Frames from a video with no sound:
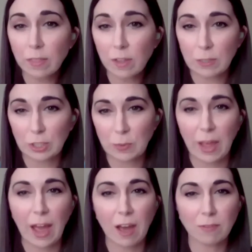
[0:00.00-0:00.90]
of the questions we
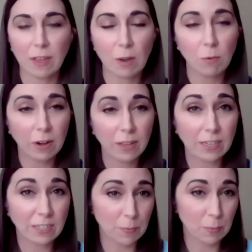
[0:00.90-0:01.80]
have, and I want to
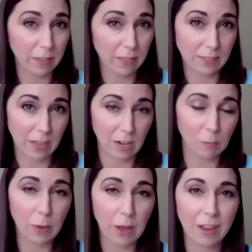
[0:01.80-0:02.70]
get deeper into this
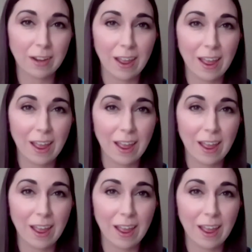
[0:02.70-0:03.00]
later, but